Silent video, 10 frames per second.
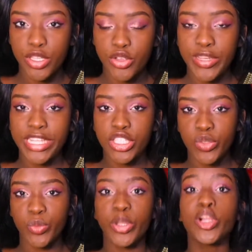You need
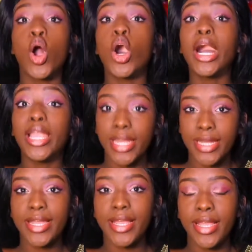to work on.
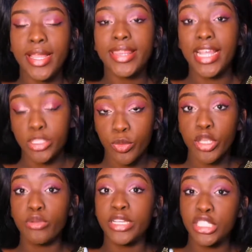That's
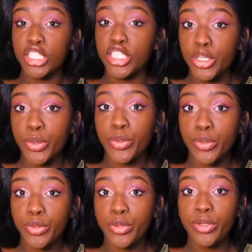what you need to do.
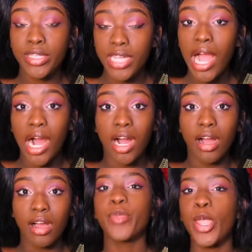Yeah.
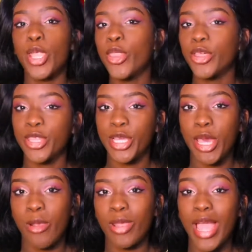Another thing
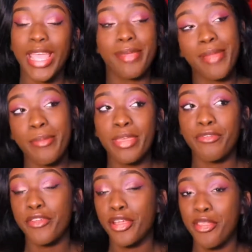I don't like, it might be
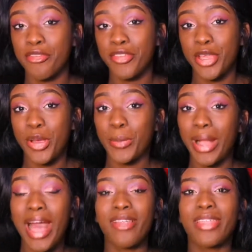for another video,
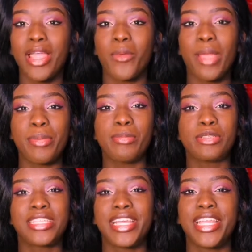but I don't like white people
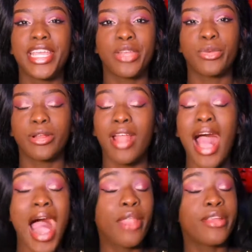saying the N-word.
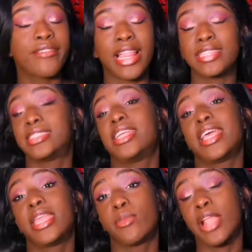I don't even like saying
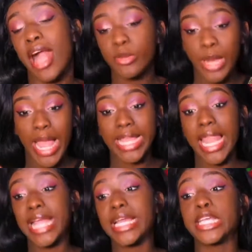the N-word. I don't
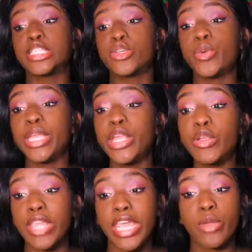like to
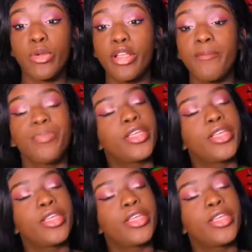hear the N-word.